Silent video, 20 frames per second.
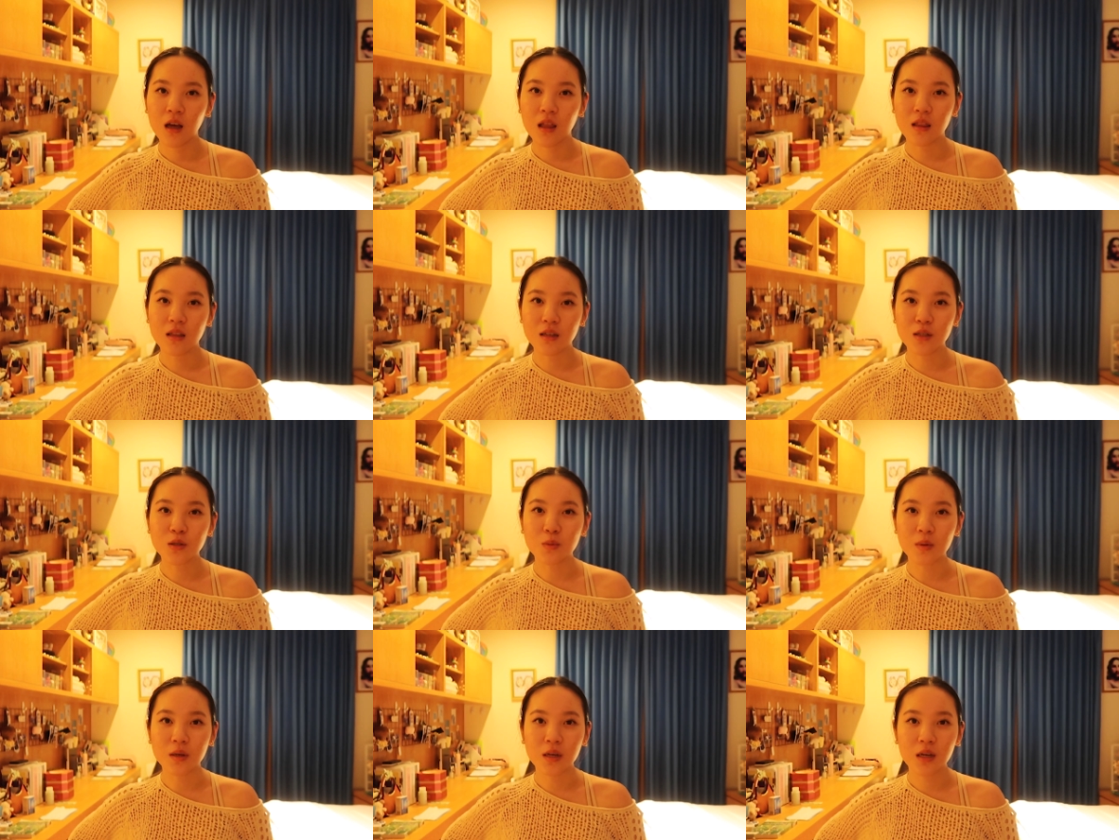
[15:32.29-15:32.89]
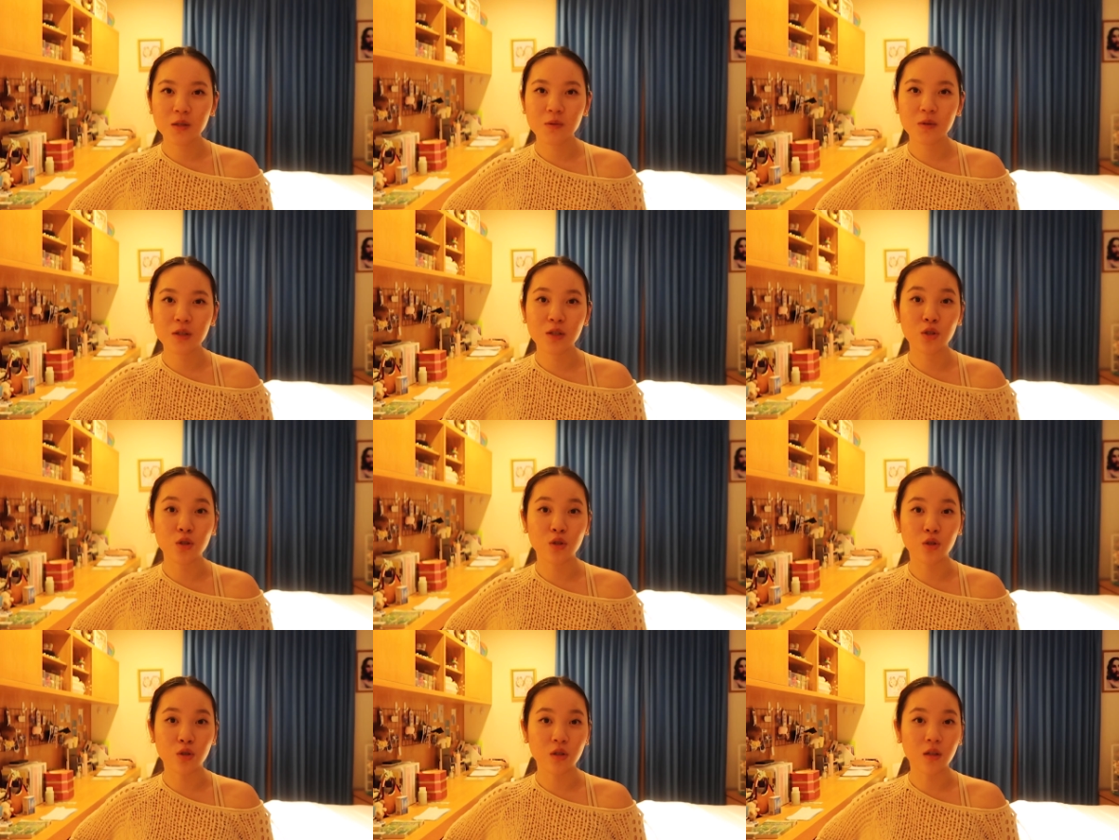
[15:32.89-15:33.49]
This week has
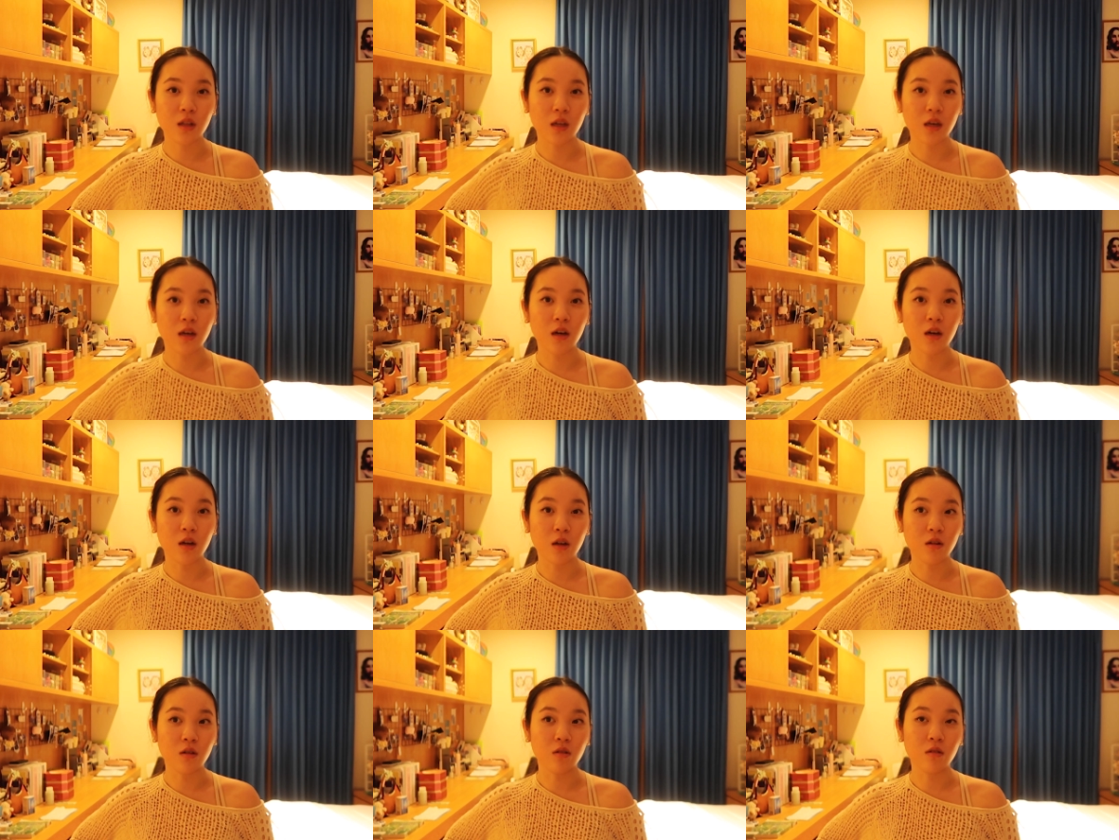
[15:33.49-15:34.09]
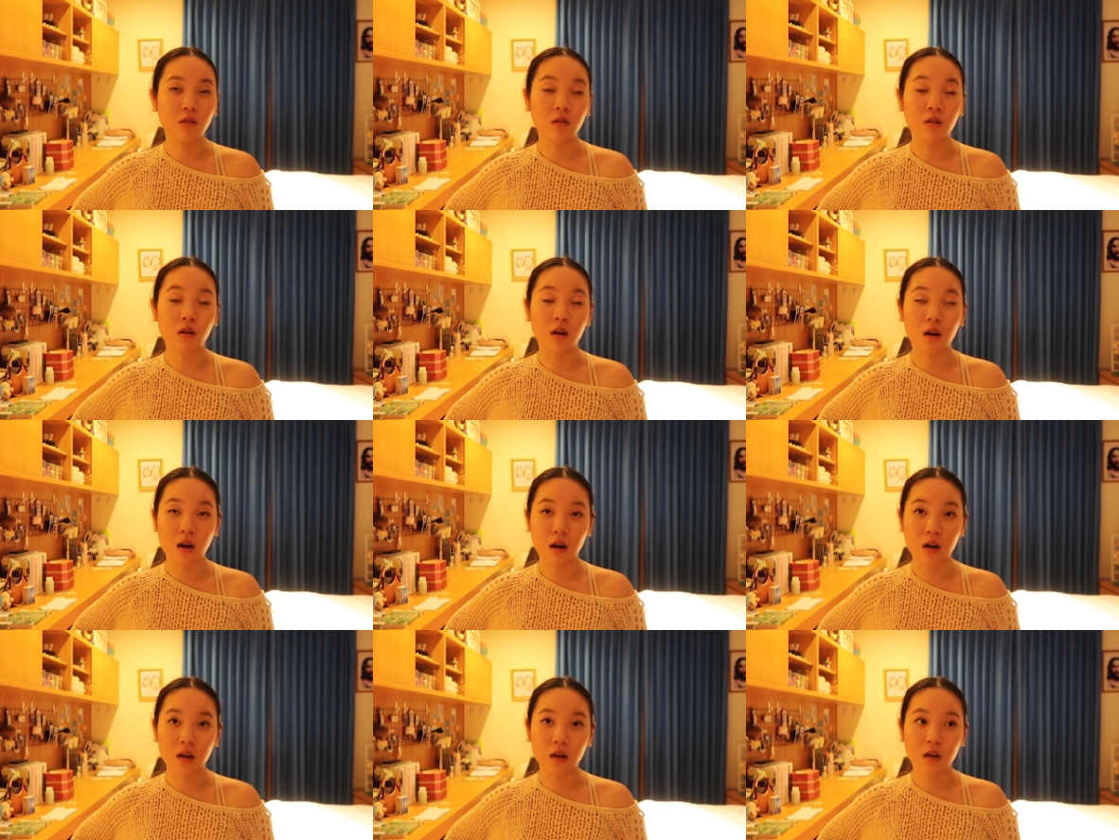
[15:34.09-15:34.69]
been like a
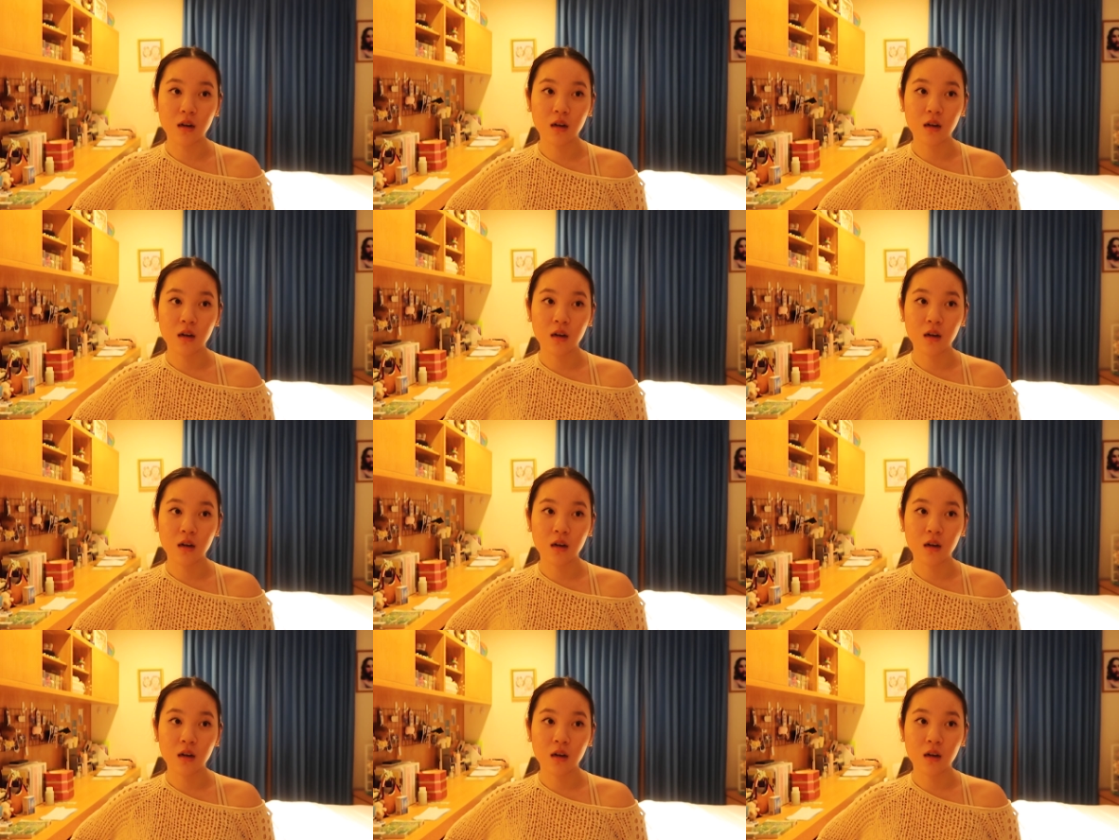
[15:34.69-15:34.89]
lot